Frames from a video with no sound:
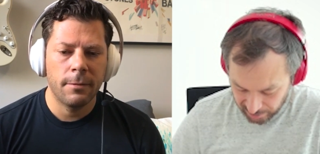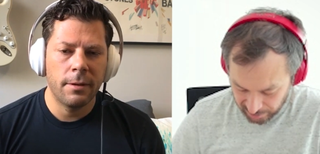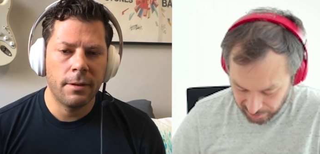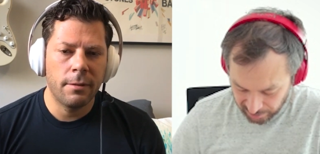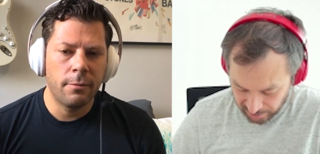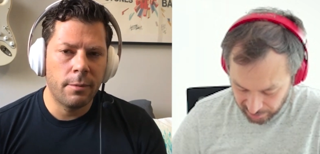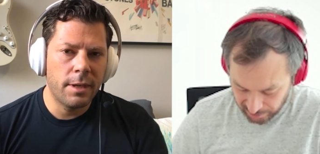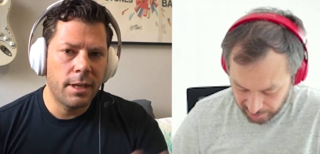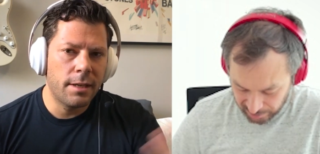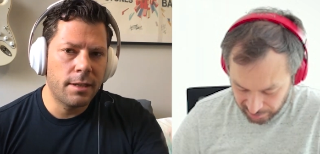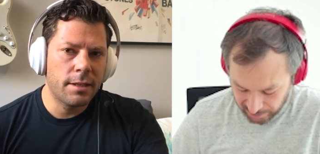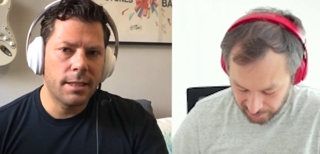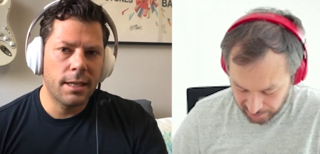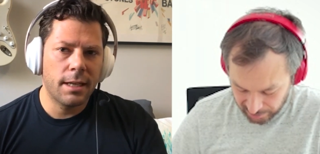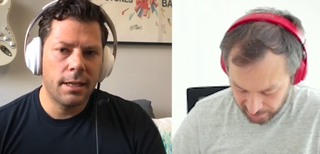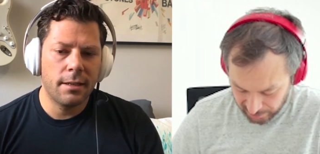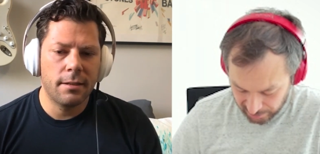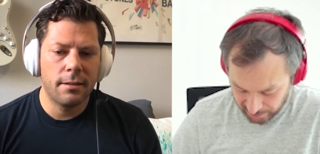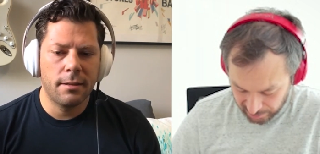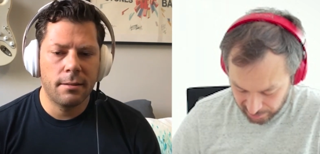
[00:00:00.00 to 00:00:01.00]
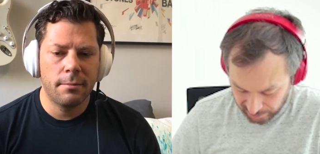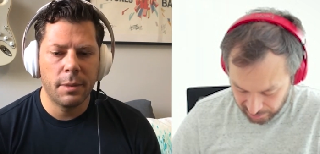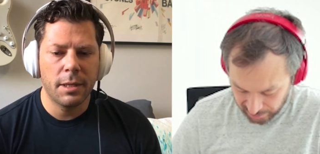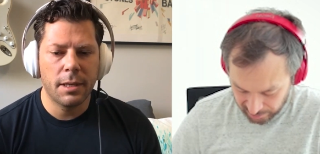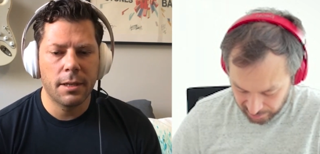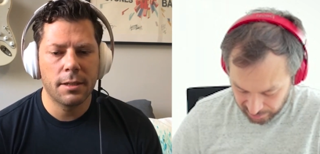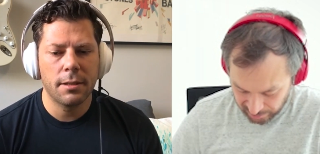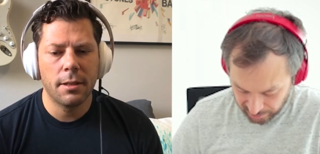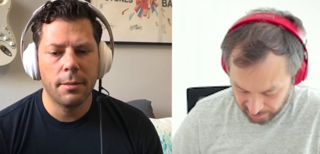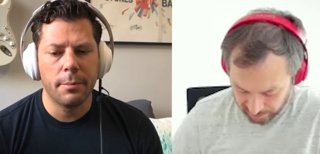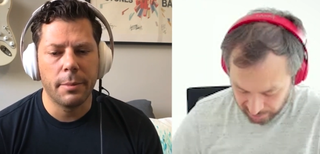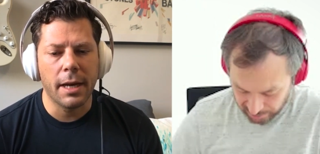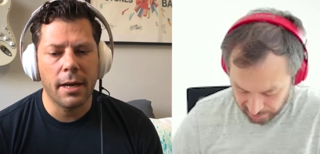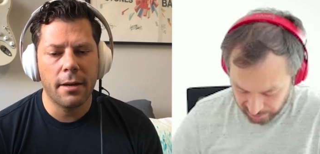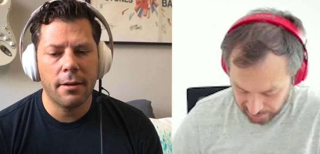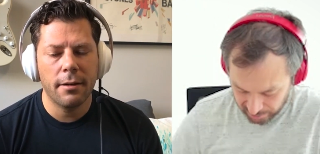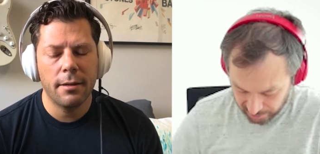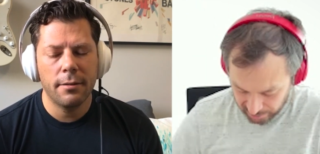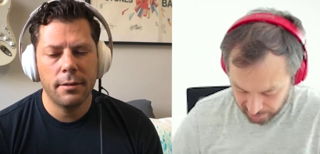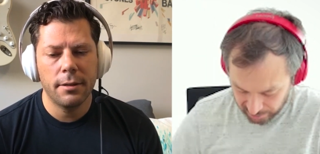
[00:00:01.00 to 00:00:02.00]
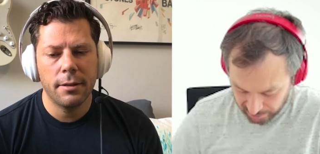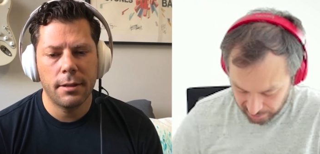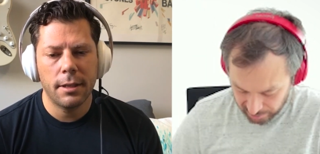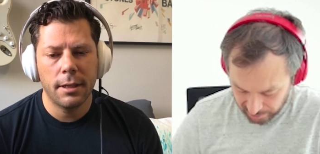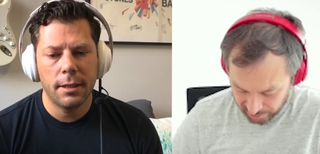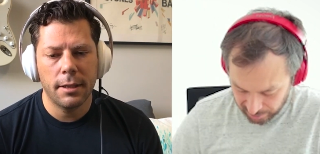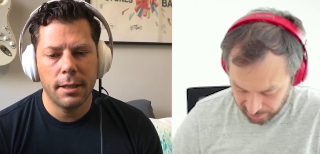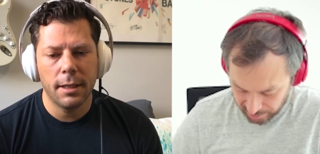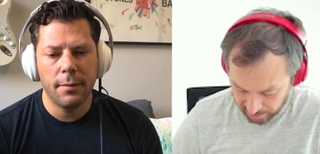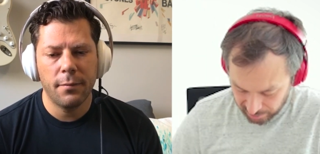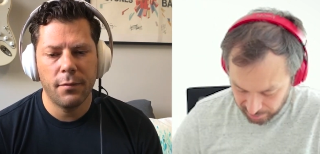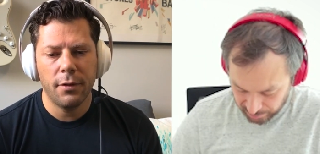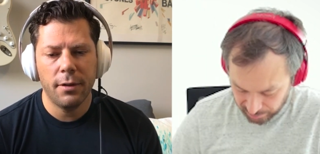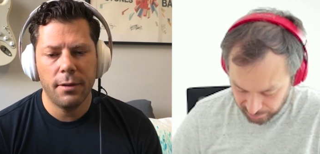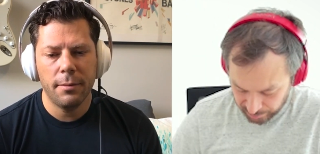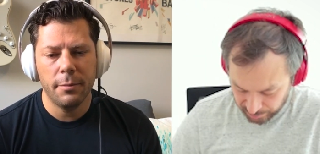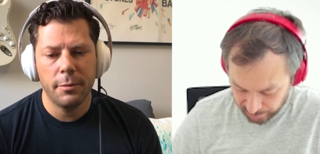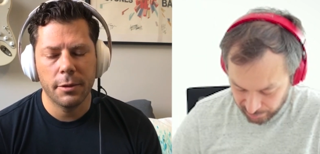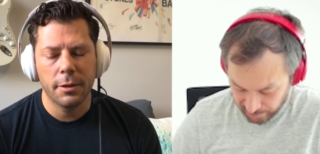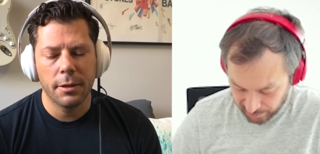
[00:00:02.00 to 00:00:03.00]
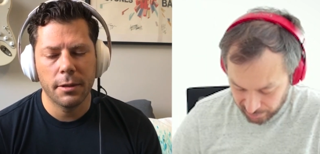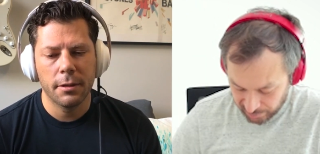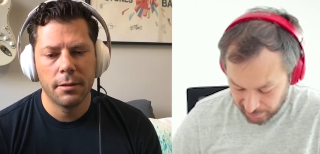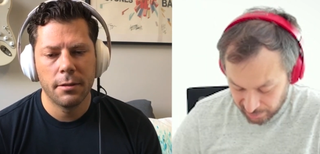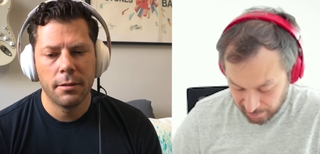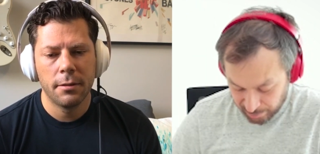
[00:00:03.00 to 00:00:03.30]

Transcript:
Speaker 1: is that because of the background that you kind of came from, or?